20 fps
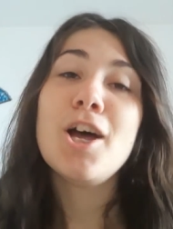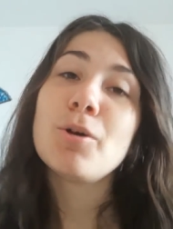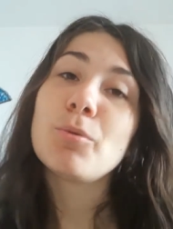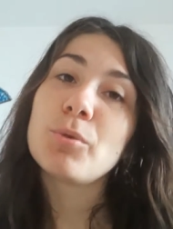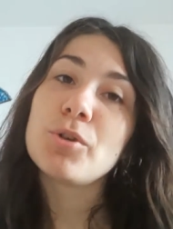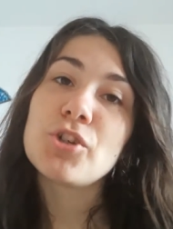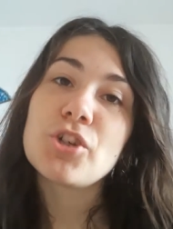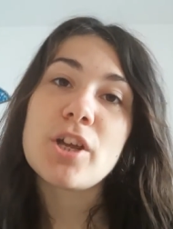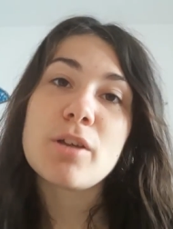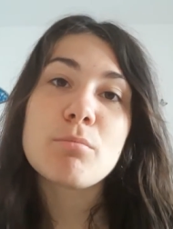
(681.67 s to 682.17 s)

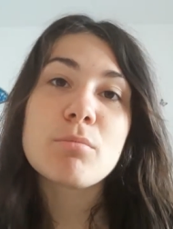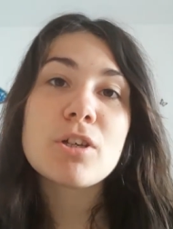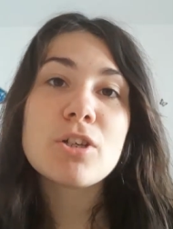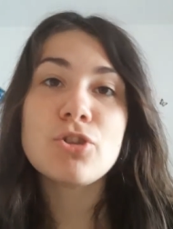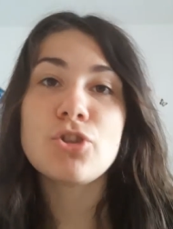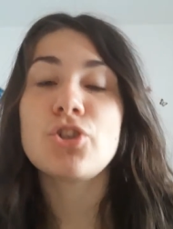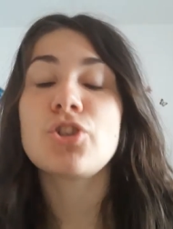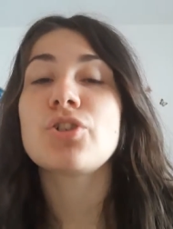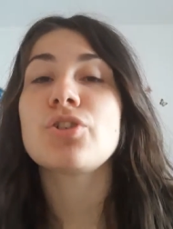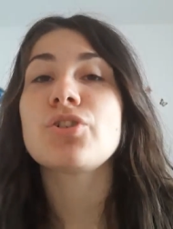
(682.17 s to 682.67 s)
which I
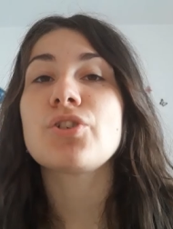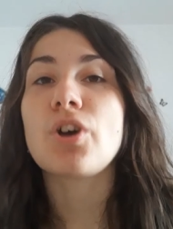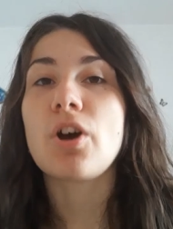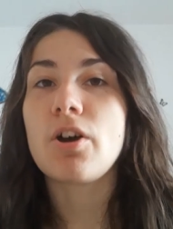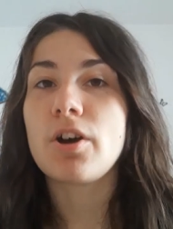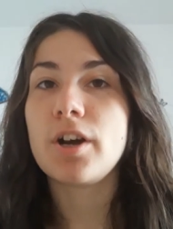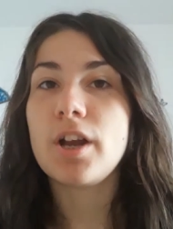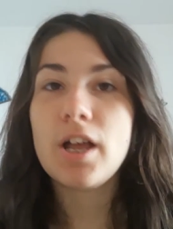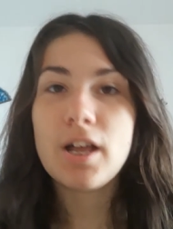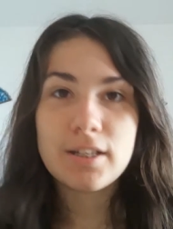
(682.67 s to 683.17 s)
mentioned
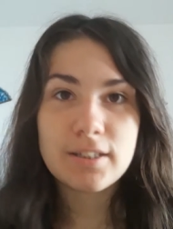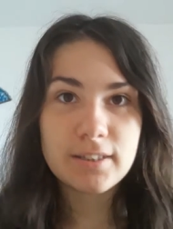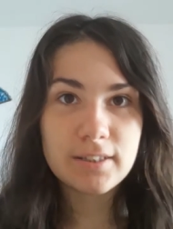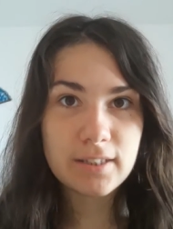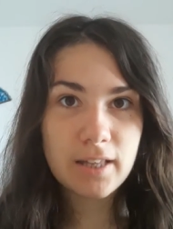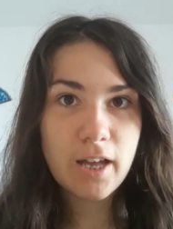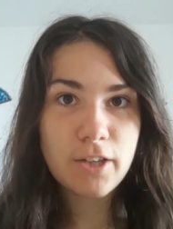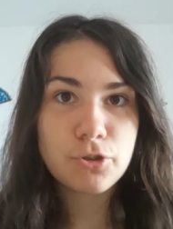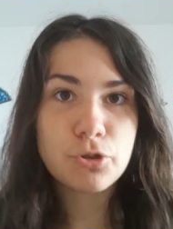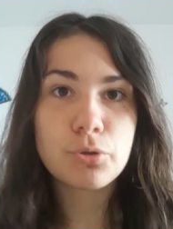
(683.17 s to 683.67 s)
are
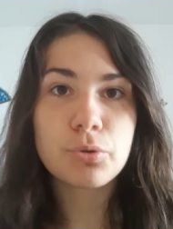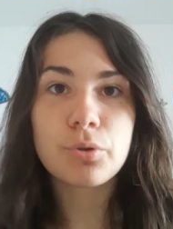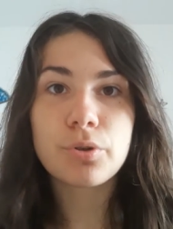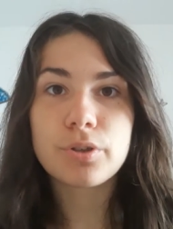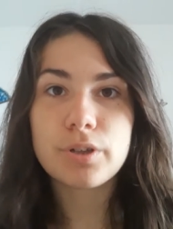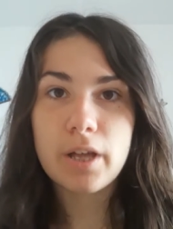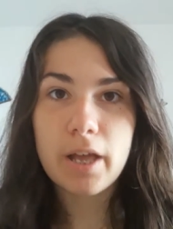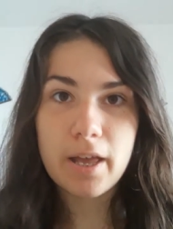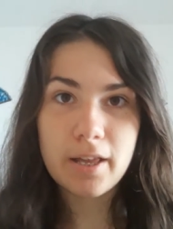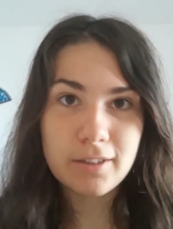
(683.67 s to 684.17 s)

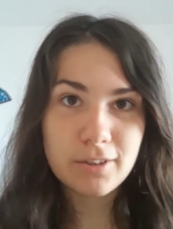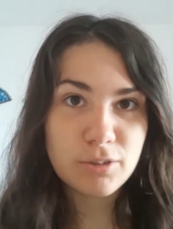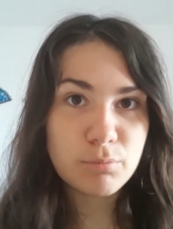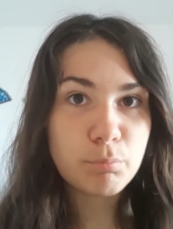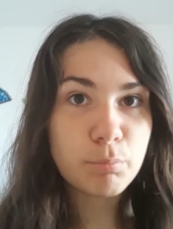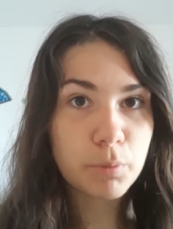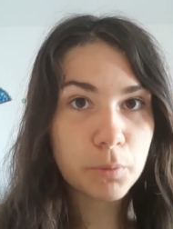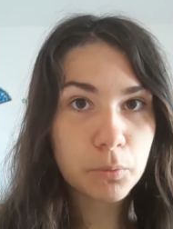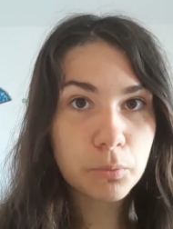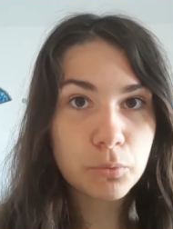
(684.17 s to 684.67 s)
Saturn and
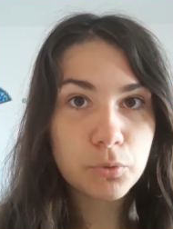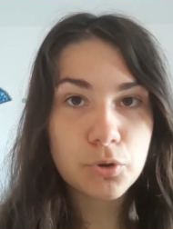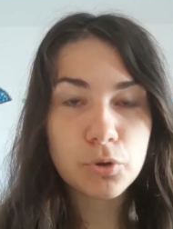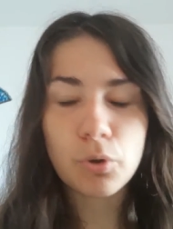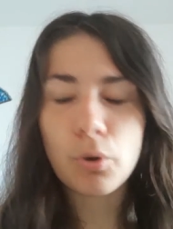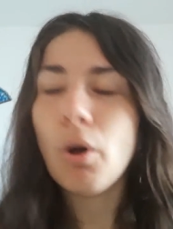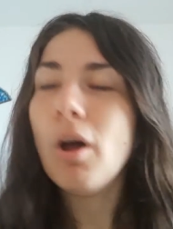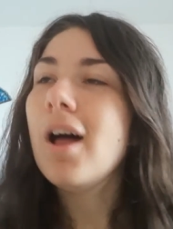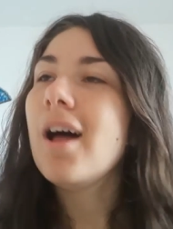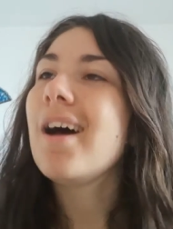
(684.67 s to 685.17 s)

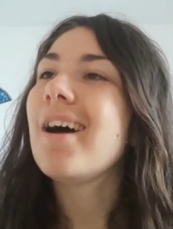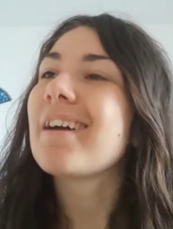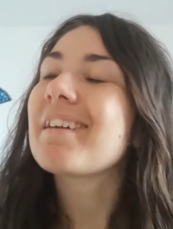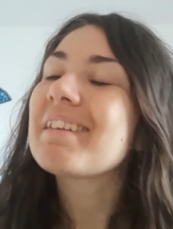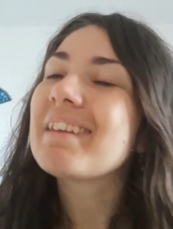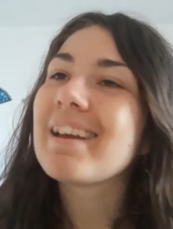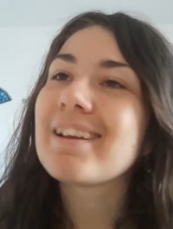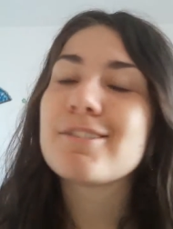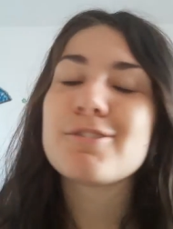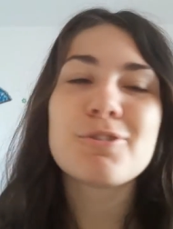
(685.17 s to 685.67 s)
Pluto.
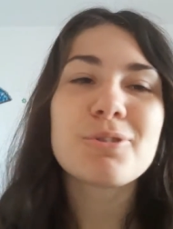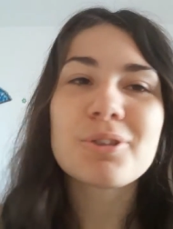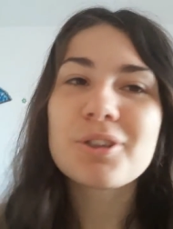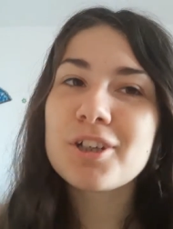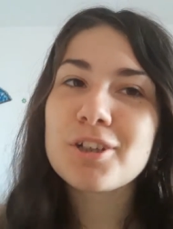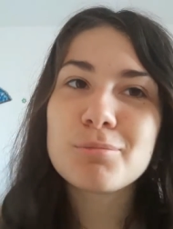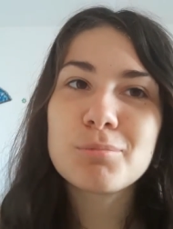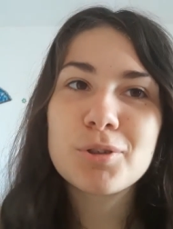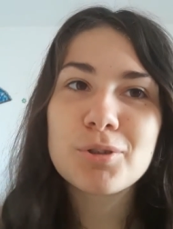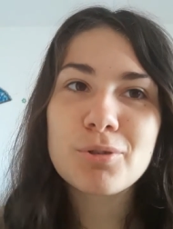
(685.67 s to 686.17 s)
Again, don't
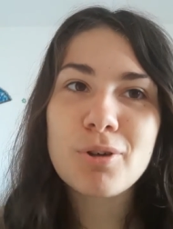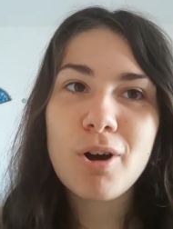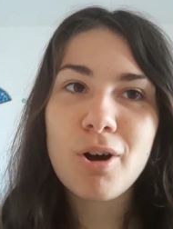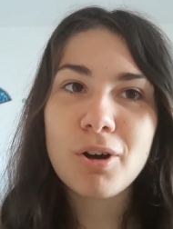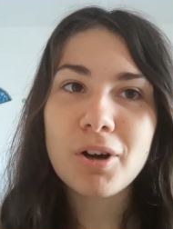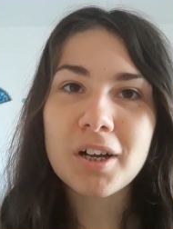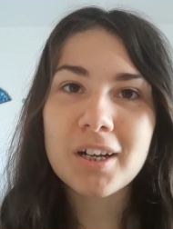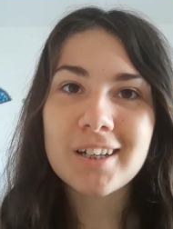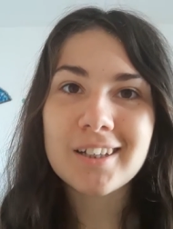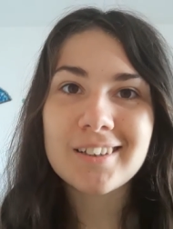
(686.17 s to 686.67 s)
get me
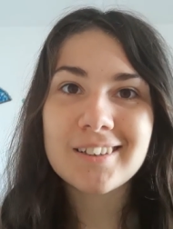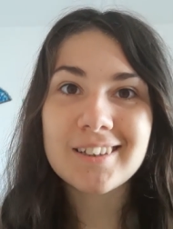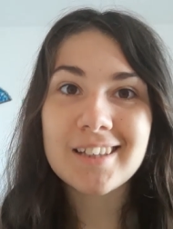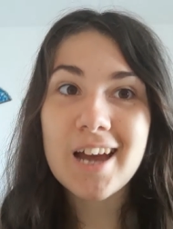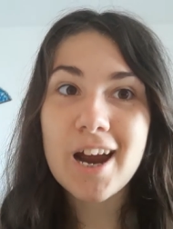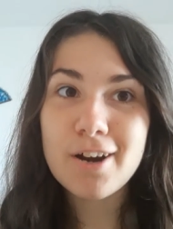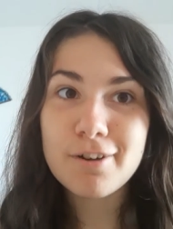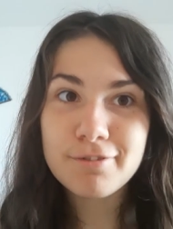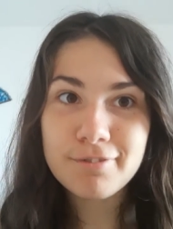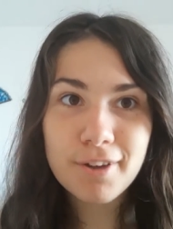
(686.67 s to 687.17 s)
wrong, they
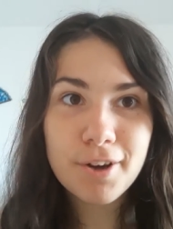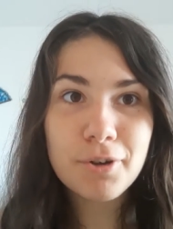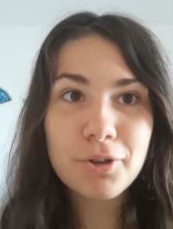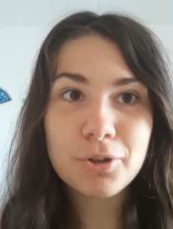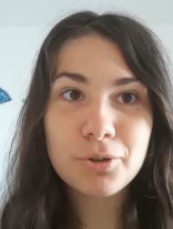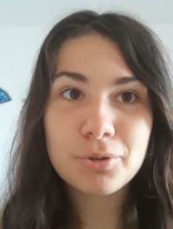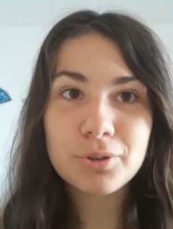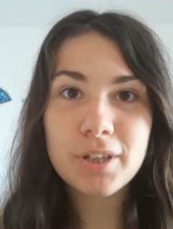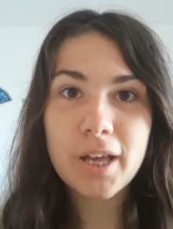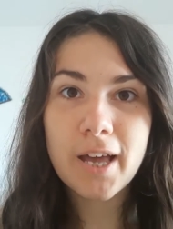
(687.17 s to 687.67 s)
are very
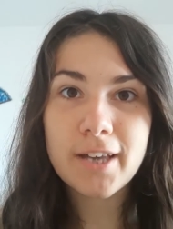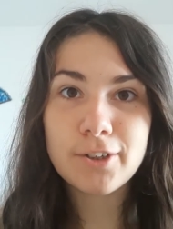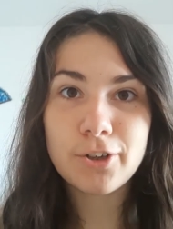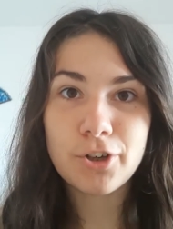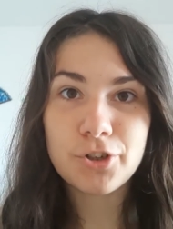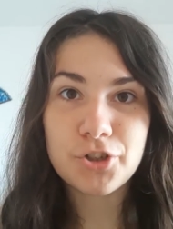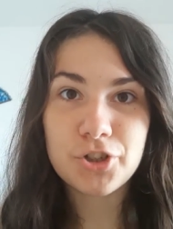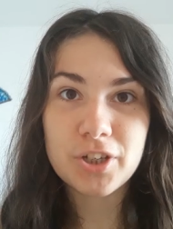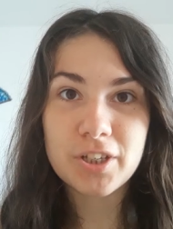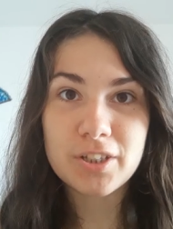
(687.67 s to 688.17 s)
good
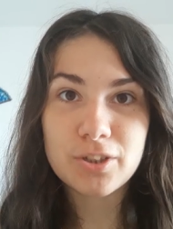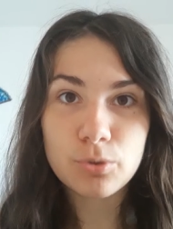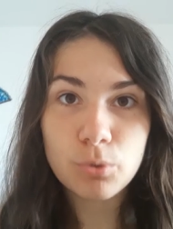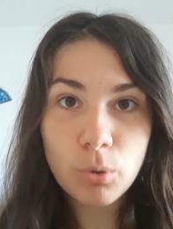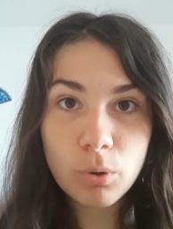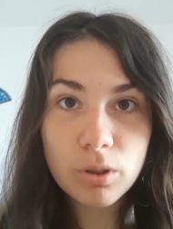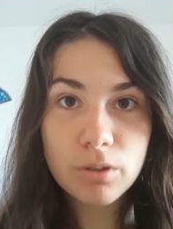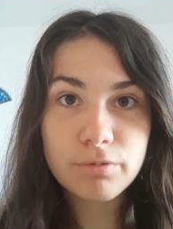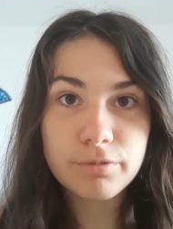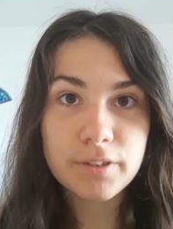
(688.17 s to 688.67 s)
energies,
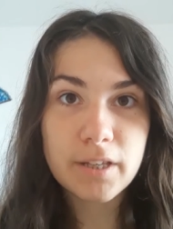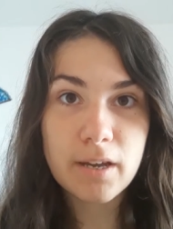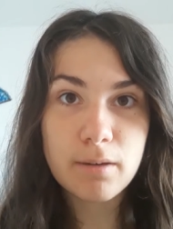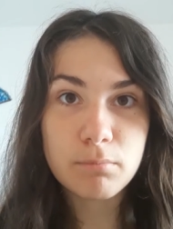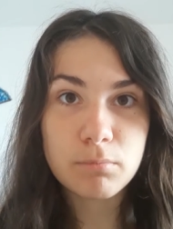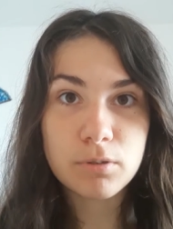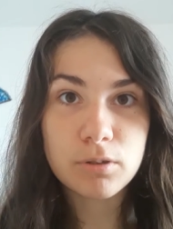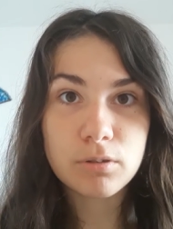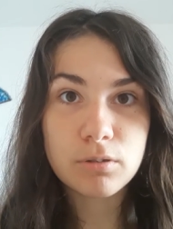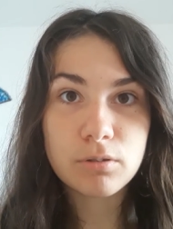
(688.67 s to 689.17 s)
all of
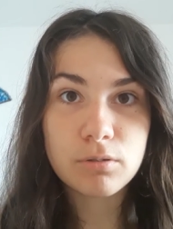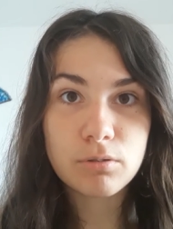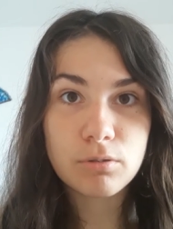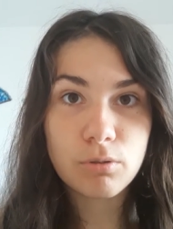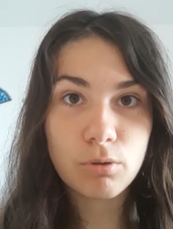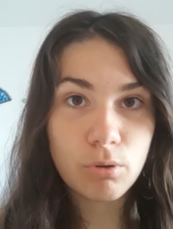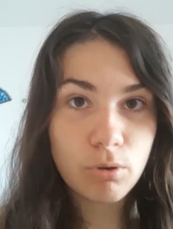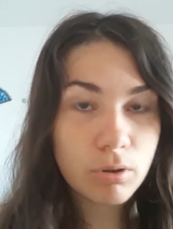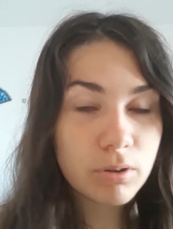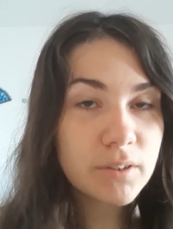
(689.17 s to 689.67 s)
them,
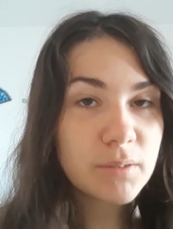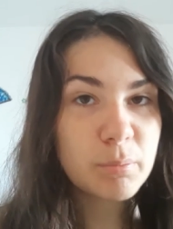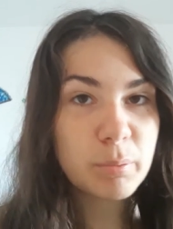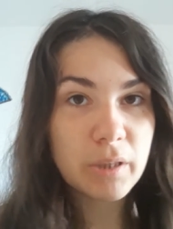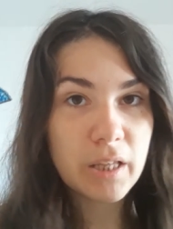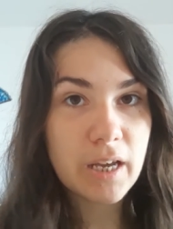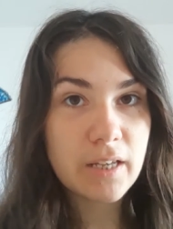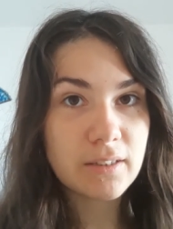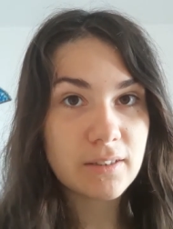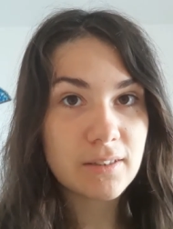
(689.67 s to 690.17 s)
all the
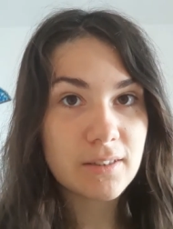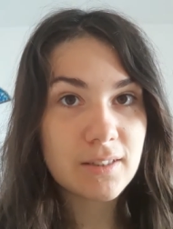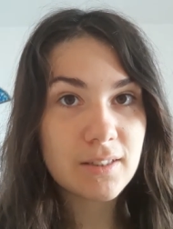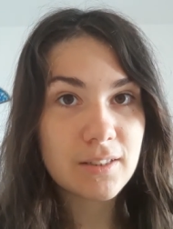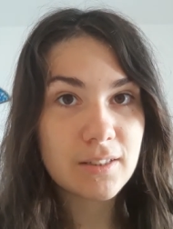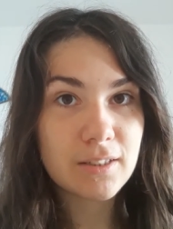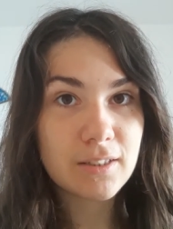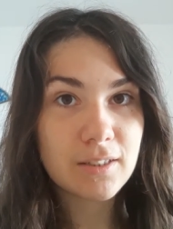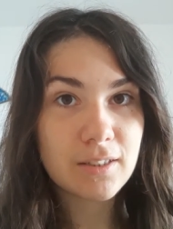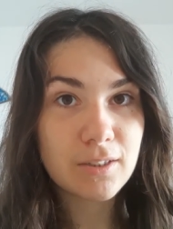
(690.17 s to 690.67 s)

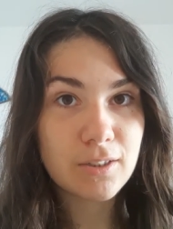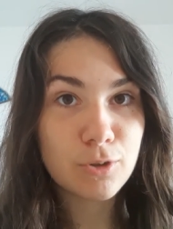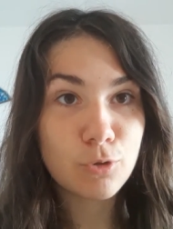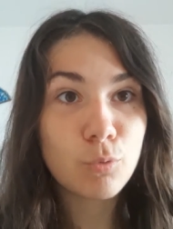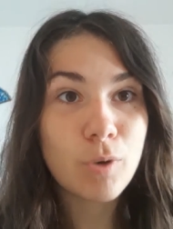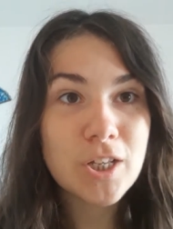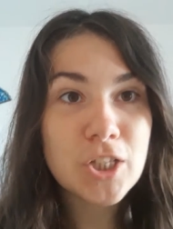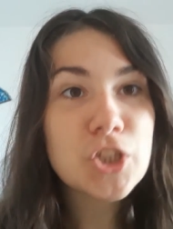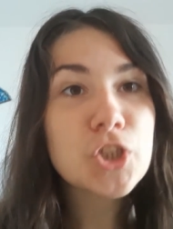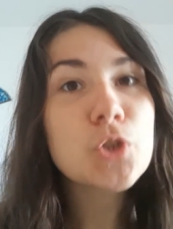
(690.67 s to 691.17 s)
planets,
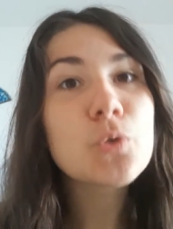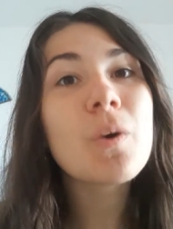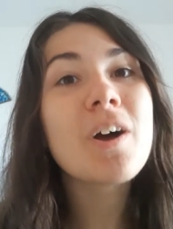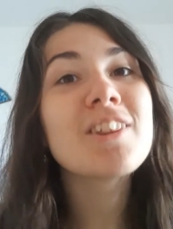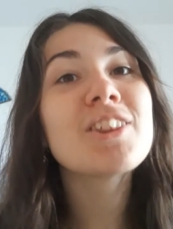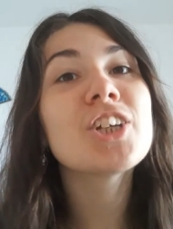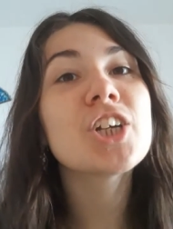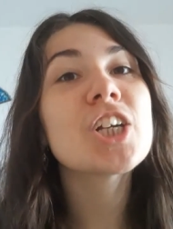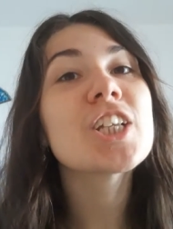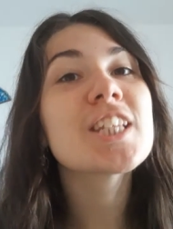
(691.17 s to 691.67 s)
once you
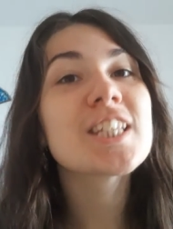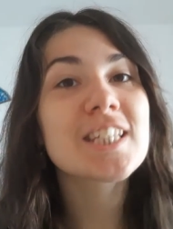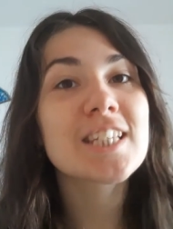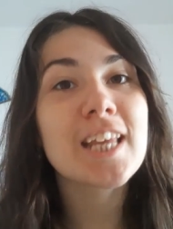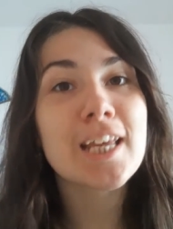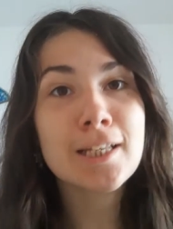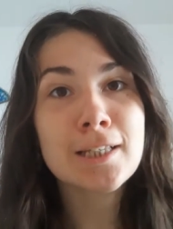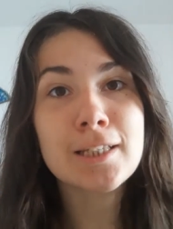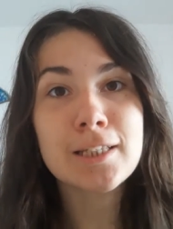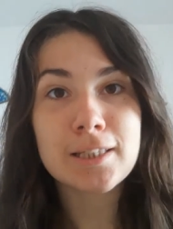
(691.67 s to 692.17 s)

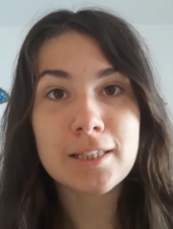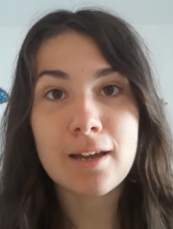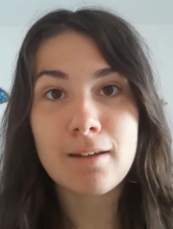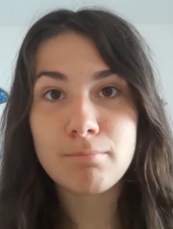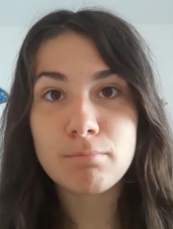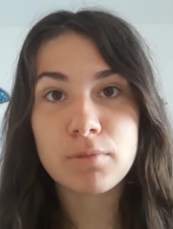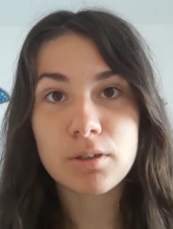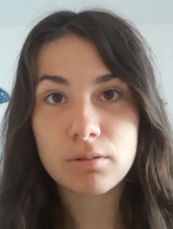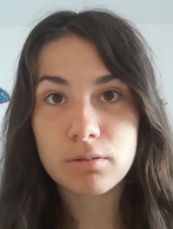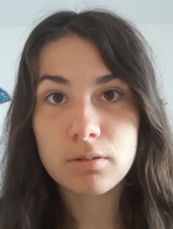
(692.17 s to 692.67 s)
understand them.